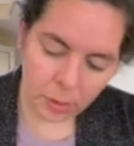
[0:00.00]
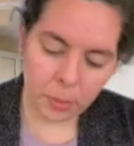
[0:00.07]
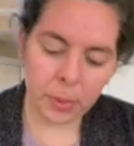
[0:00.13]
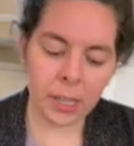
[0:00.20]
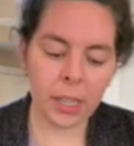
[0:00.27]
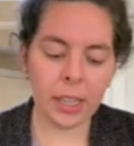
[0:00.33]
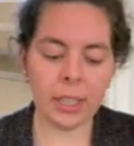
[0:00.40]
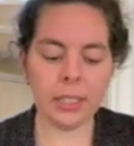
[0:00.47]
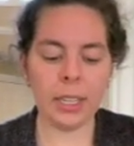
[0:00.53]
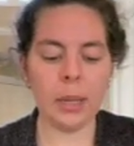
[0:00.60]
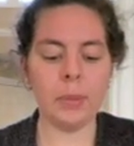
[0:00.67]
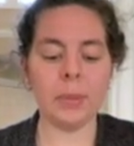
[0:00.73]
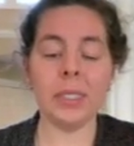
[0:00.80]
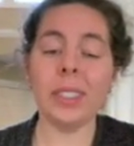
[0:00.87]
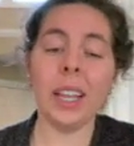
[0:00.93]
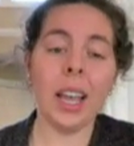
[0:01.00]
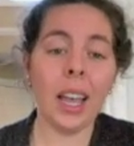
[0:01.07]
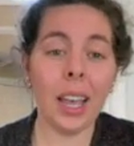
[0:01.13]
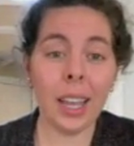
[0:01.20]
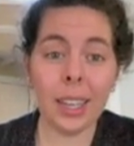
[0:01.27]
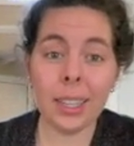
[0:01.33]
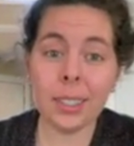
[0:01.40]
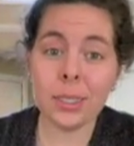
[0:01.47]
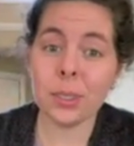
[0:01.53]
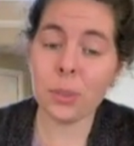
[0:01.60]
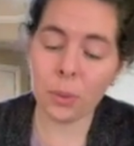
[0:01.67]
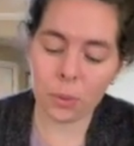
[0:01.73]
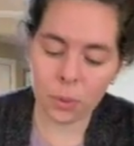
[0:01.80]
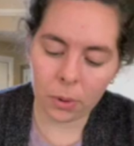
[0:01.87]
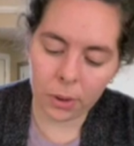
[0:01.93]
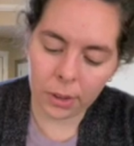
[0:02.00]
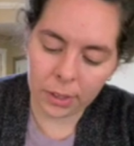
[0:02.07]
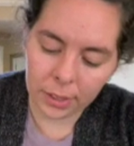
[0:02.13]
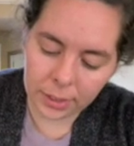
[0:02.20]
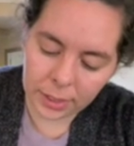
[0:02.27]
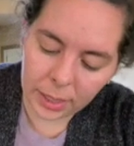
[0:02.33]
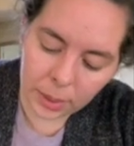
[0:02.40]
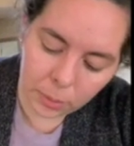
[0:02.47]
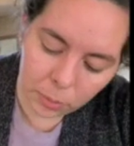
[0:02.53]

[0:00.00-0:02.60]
be the same size or the same